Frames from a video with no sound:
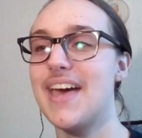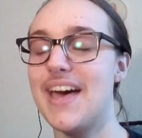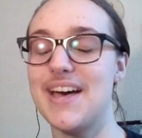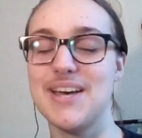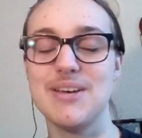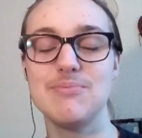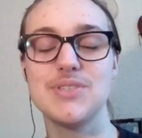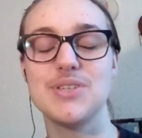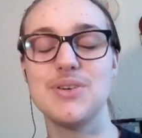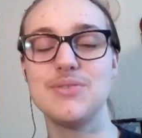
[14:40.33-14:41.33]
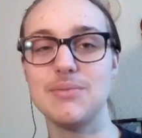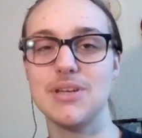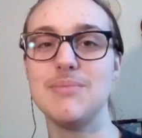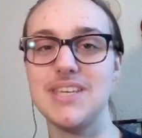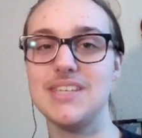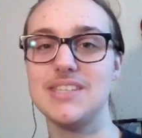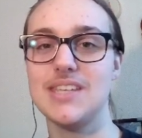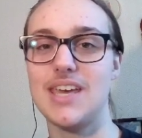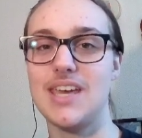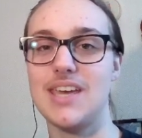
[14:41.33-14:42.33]
So Tom is
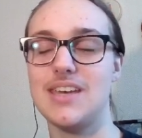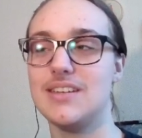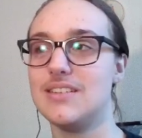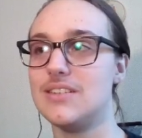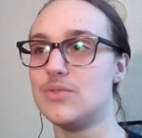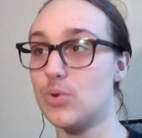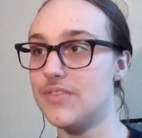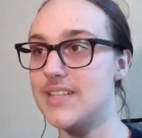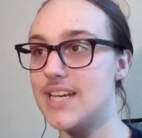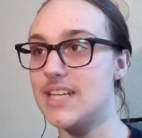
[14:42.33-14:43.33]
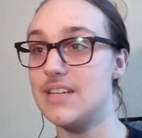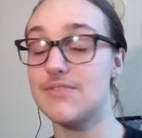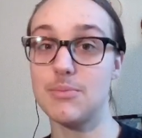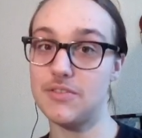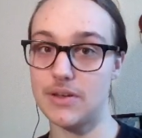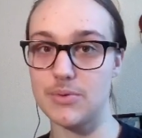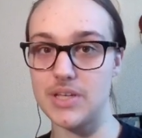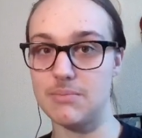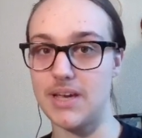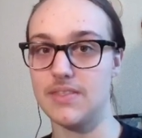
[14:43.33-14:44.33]
a dwarven deity from the
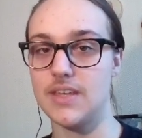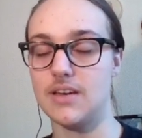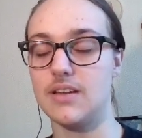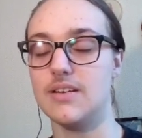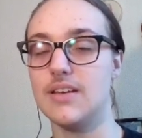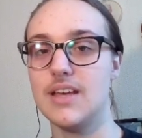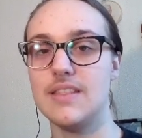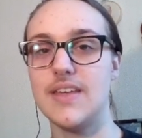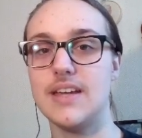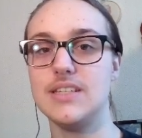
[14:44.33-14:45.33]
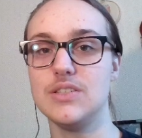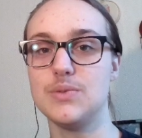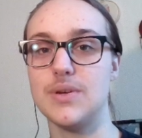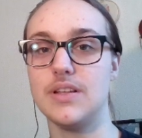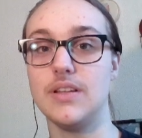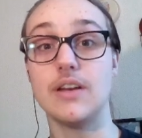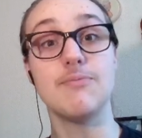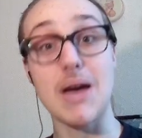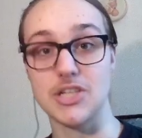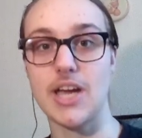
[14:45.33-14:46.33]
Faerunian pantheon that deals with a lot of
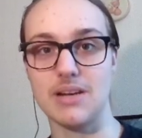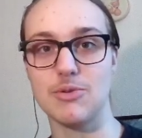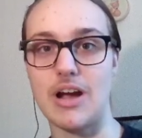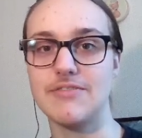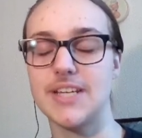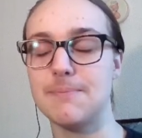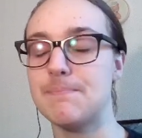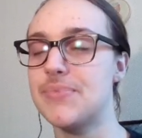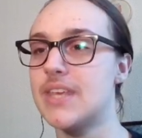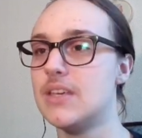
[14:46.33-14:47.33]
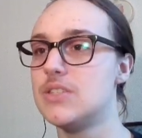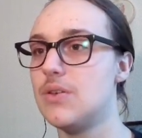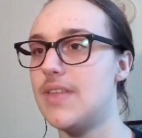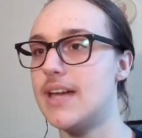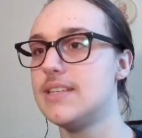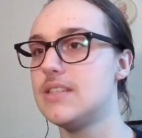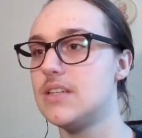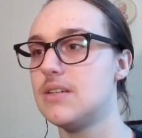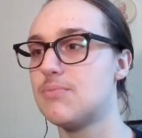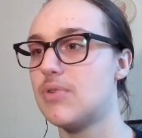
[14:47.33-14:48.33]
magic item crafting. So that is
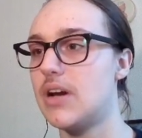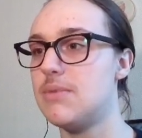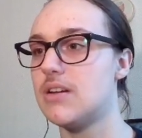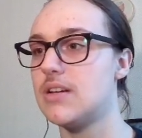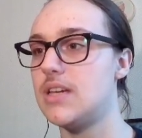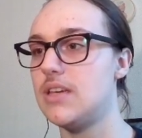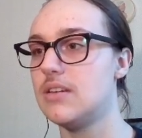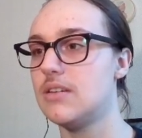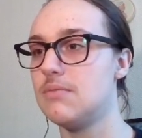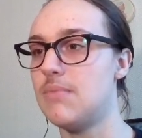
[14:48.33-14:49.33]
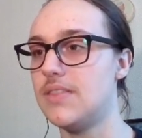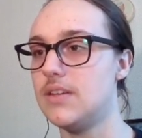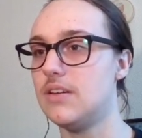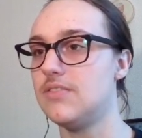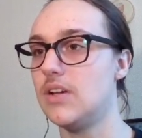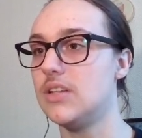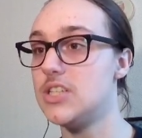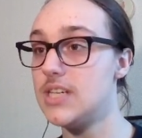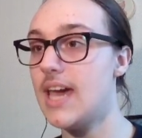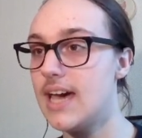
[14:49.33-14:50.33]
the primary method of knowledge
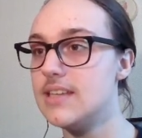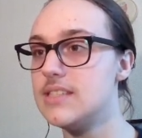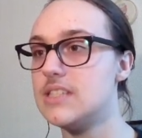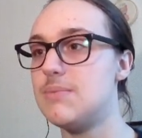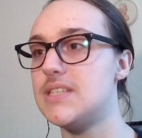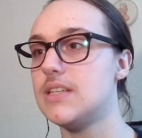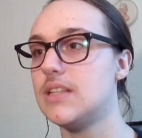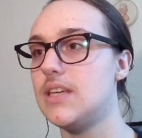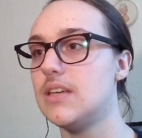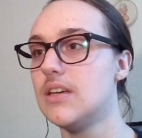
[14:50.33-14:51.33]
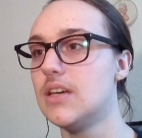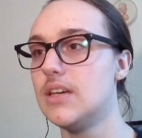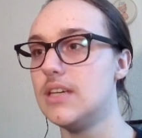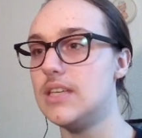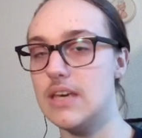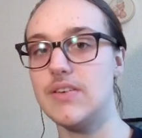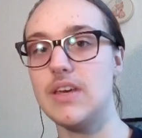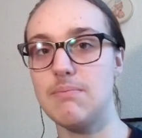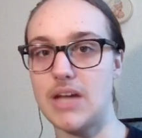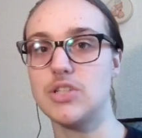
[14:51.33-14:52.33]
he has. It's basically
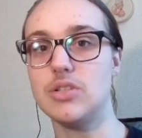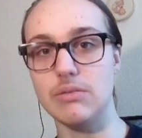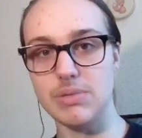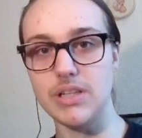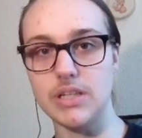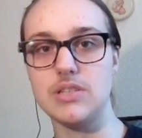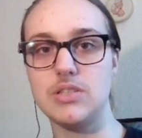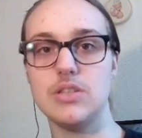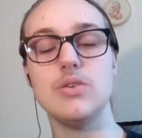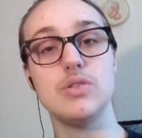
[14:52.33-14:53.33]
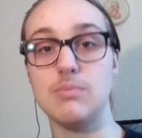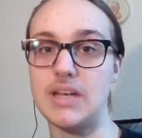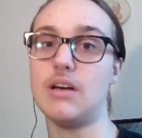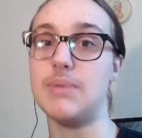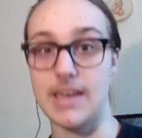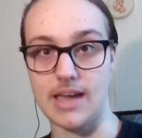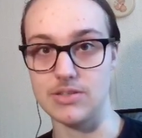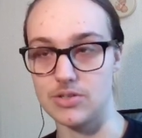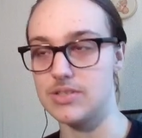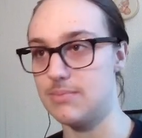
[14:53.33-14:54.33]
giving magical abilities to those who may not be
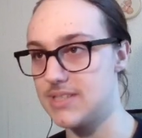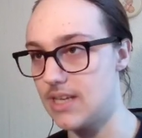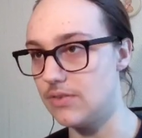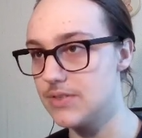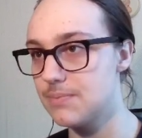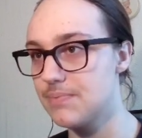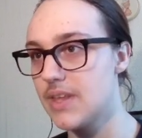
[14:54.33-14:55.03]
casters themselves.